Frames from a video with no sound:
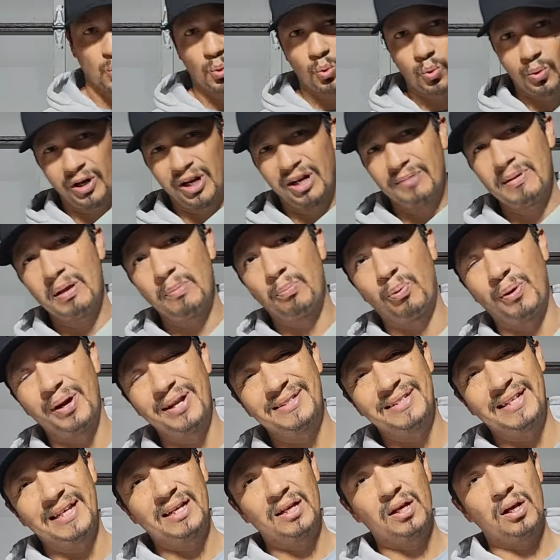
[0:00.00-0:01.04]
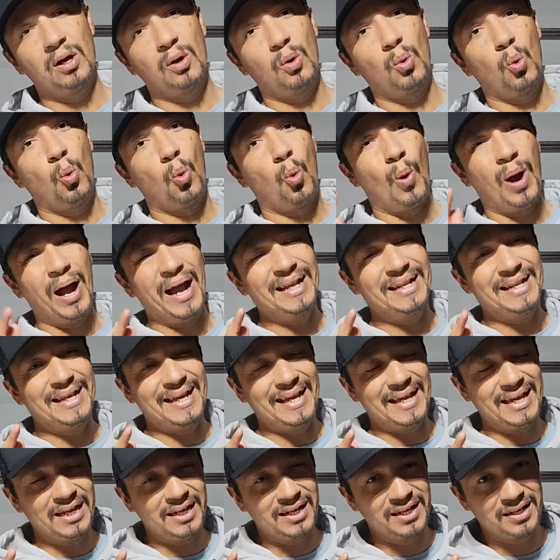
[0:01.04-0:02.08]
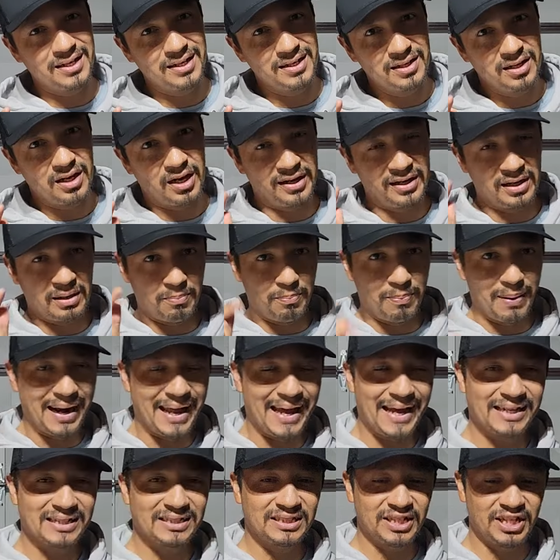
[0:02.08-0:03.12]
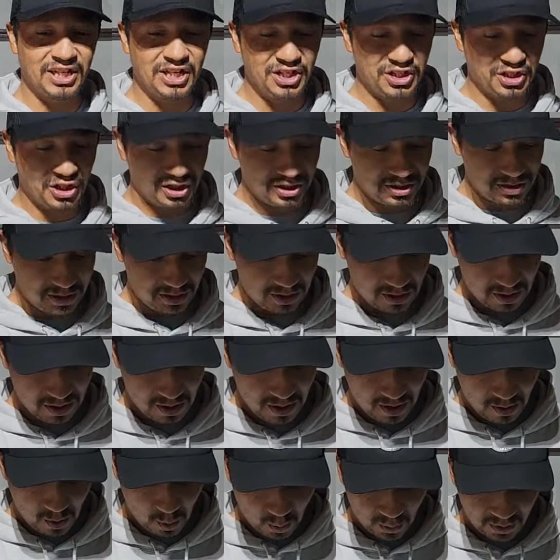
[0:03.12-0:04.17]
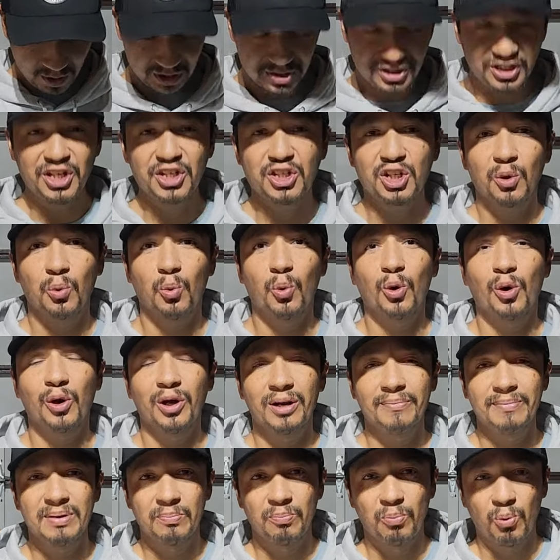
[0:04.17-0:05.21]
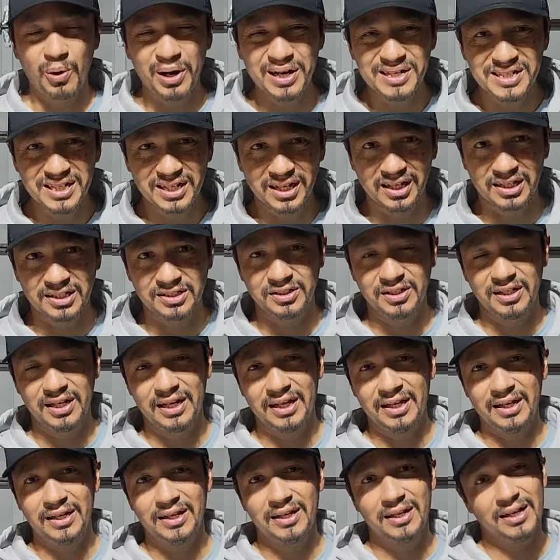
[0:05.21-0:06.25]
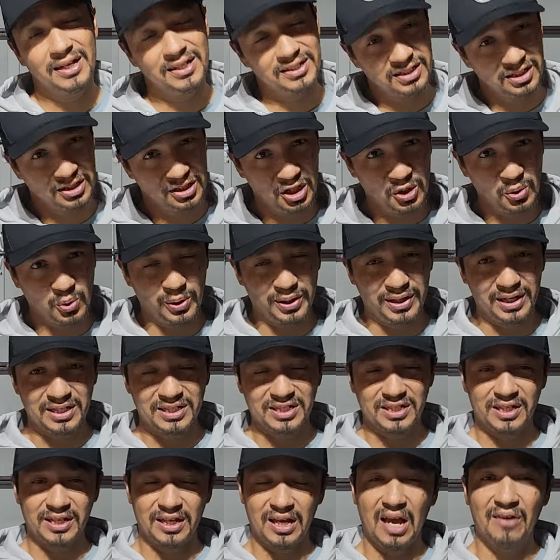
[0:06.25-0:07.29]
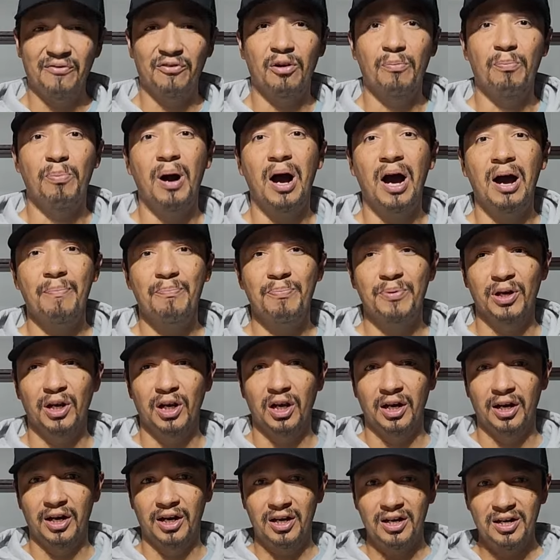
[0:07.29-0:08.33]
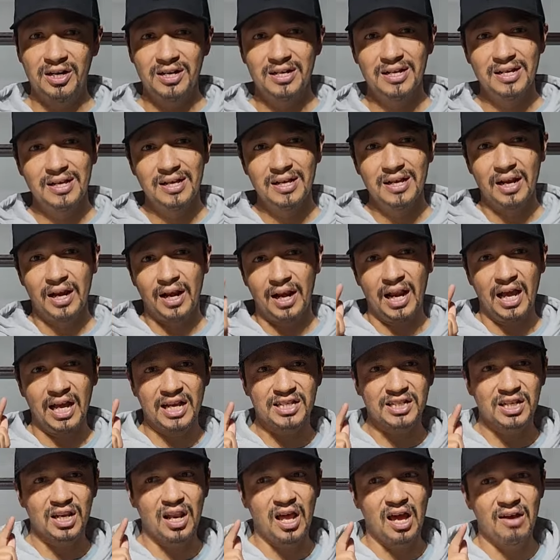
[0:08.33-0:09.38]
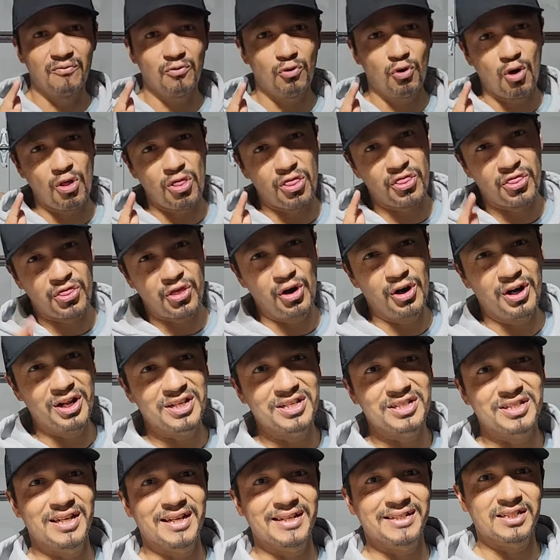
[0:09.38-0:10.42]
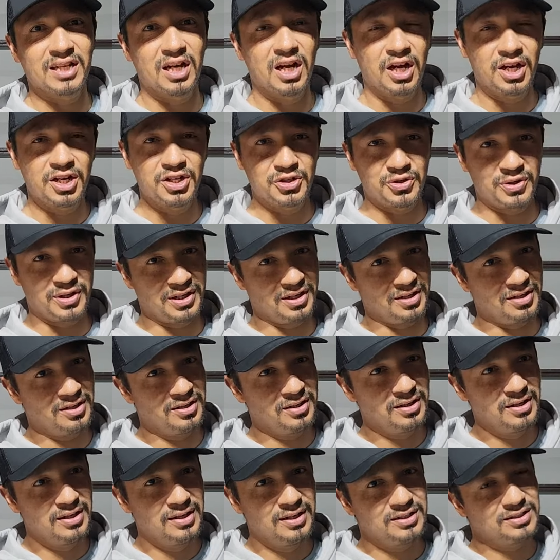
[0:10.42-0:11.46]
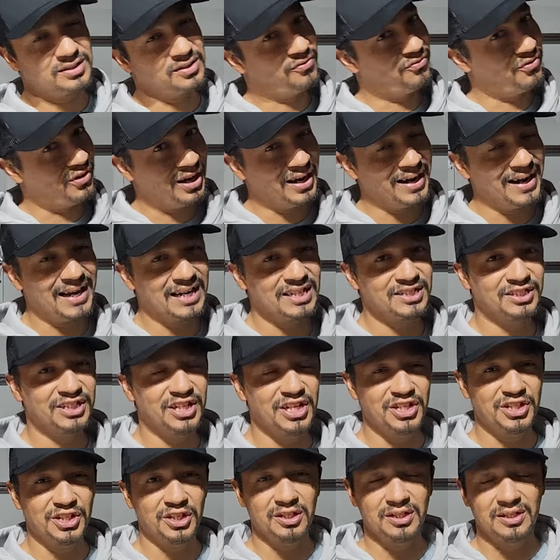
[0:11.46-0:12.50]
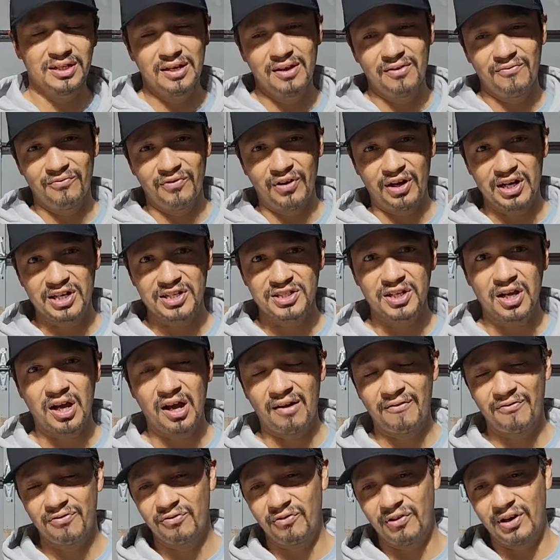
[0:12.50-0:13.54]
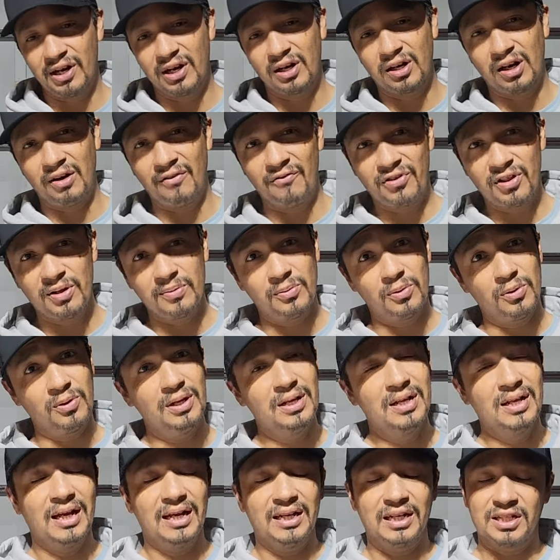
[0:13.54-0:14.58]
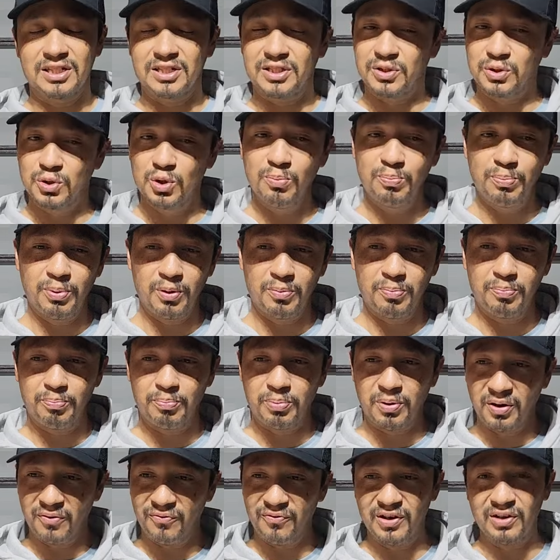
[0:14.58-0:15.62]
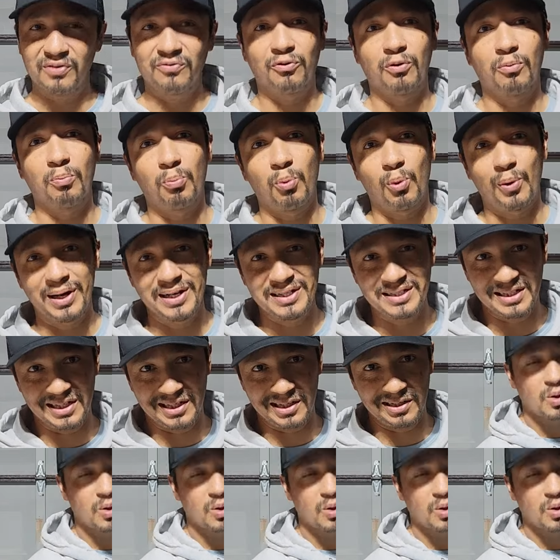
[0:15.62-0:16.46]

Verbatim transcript: We're gonna be printing white ink on a black t-shirt. The t-shirt we're gonna be printing on today, it's a good one. It's the ever popular Next Level 3600. It's a very nice t-shirt, very soft, very comfortable, and a super perfect for printing.